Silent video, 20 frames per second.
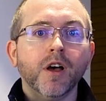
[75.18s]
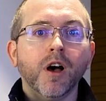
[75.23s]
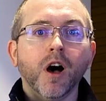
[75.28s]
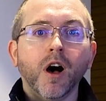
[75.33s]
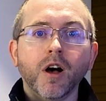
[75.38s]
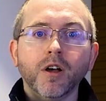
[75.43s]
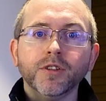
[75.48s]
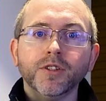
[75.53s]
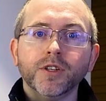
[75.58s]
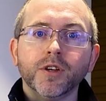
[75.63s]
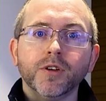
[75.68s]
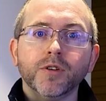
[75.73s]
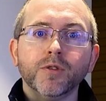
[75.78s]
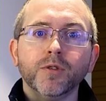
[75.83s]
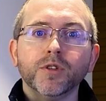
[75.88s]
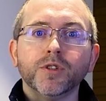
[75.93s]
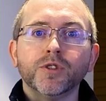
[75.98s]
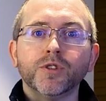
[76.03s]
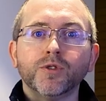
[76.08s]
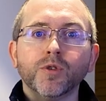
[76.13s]

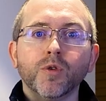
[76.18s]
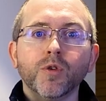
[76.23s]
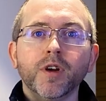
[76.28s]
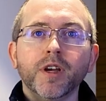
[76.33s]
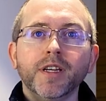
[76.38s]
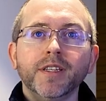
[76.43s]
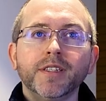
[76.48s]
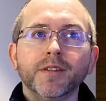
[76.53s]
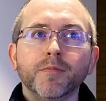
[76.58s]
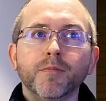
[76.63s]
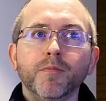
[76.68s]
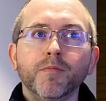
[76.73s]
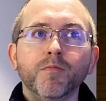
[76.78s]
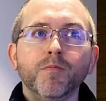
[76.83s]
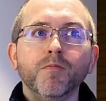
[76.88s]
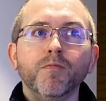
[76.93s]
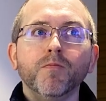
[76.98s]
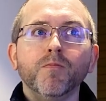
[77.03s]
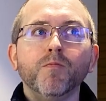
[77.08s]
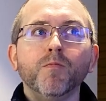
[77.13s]
Also, stories
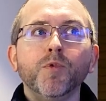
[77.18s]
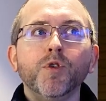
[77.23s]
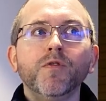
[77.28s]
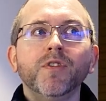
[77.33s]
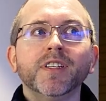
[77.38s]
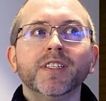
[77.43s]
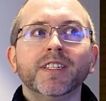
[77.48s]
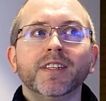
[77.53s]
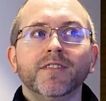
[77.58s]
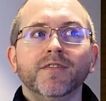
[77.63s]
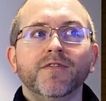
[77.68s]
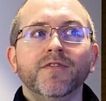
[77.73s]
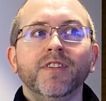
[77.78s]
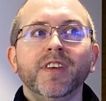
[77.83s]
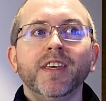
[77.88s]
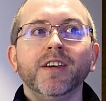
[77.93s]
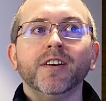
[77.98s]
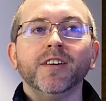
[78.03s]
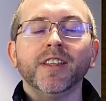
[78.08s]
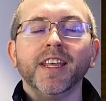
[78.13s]
move us to
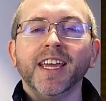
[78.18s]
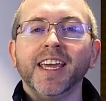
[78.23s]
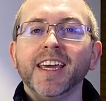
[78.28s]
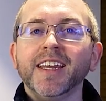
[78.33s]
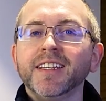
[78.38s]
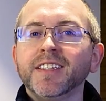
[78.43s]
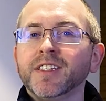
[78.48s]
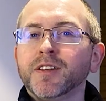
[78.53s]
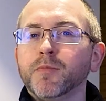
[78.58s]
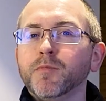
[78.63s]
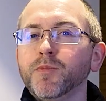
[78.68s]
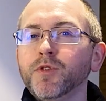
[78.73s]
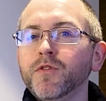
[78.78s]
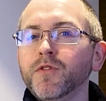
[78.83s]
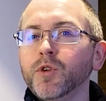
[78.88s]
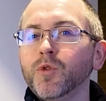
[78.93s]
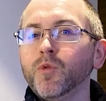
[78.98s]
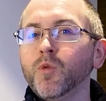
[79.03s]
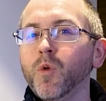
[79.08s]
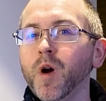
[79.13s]
feel. They get us to move
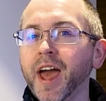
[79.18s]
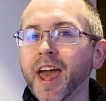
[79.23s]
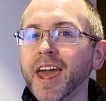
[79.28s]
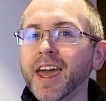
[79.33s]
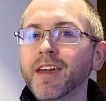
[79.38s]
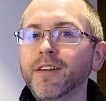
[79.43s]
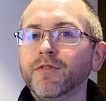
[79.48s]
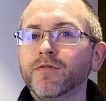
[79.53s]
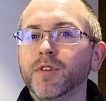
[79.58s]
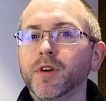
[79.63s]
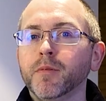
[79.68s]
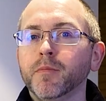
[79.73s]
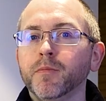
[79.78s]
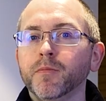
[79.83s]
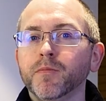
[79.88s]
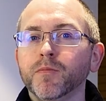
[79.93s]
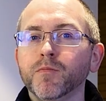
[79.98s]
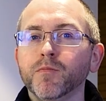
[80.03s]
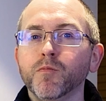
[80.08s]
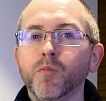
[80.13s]
away
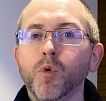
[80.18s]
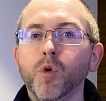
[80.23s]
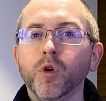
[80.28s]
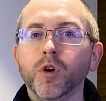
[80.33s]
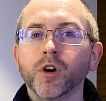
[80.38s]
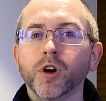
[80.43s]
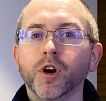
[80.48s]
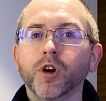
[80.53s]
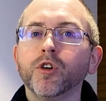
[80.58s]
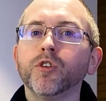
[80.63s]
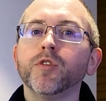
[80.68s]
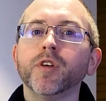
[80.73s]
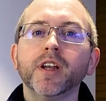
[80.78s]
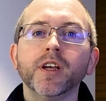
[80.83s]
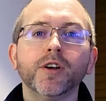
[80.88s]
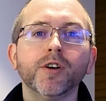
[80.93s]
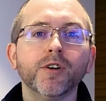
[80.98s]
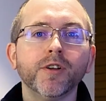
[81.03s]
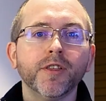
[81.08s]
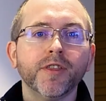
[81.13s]
from more
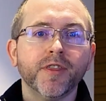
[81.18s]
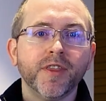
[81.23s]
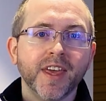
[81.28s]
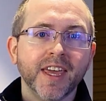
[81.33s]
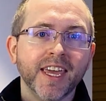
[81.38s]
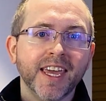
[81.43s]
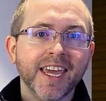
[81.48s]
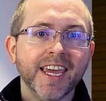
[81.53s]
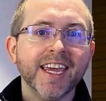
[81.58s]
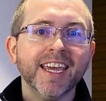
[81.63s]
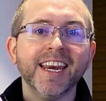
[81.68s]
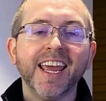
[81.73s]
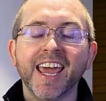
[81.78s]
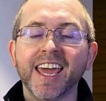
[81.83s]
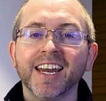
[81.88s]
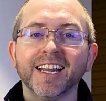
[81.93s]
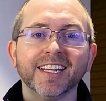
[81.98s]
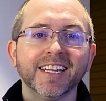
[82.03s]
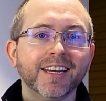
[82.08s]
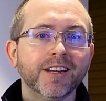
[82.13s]
critical thinking,
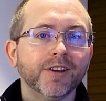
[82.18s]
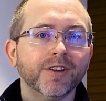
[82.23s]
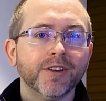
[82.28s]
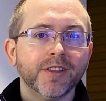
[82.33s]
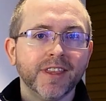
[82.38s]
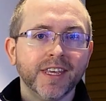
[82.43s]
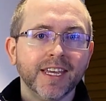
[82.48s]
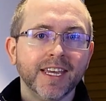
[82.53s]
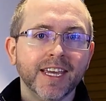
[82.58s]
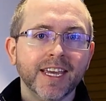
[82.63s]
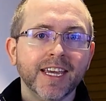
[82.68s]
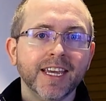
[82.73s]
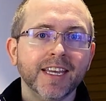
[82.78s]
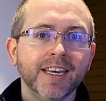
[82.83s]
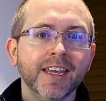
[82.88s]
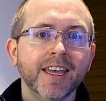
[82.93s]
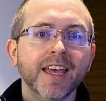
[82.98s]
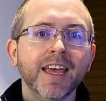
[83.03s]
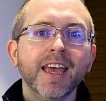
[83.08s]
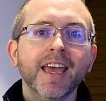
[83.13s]
analytical
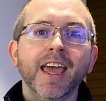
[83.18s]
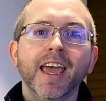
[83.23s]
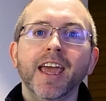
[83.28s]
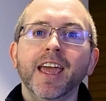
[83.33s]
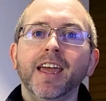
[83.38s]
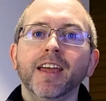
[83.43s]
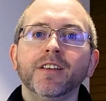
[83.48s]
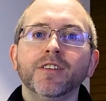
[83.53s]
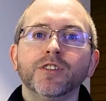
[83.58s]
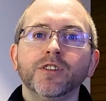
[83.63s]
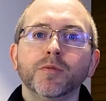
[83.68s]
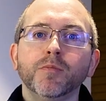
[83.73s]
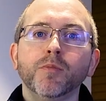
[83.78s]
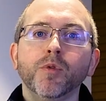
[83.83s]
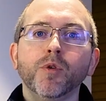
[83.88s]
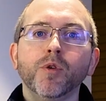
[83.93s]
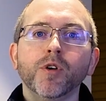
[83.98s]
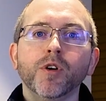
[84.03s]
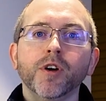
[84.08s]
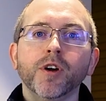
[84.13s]
thinking, and to
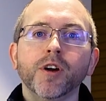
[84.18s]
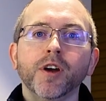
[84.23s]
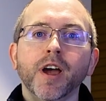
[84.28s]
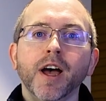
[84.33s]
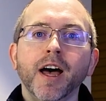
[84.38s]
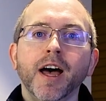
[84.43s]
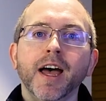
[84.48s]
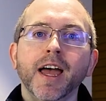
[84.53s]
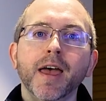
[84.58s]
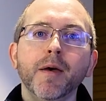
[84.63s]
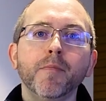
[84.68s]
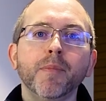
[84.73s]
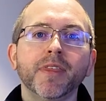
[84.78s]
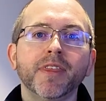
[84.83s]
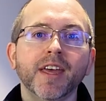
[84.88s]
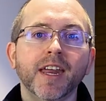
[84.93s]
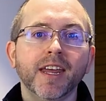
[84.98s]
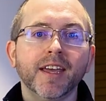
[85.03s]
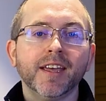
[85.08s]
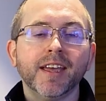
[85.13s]
more
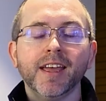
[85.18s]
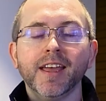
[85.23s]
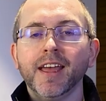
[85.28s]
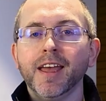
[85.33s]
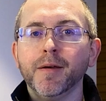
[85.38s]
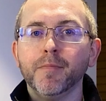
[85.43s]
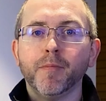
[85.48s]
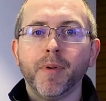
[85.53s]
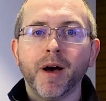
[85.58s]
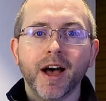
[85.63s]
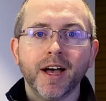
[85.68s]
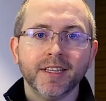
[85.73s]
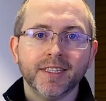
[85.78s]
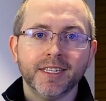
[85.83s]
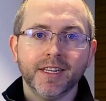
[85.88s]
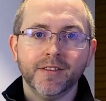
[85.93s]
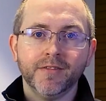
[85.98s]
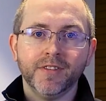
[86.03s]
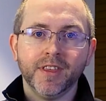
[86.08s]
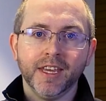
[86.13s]
empathetic and
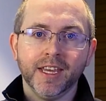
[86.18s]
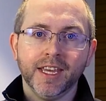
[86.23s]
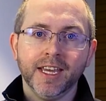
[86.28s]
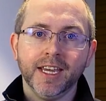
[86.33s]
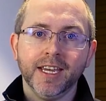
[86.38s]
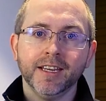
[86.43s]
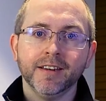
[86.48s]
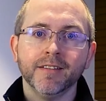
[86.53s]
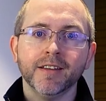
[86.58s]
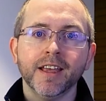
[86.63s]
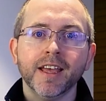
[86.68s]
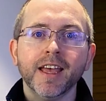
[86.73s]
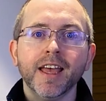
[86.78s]
positive thinking.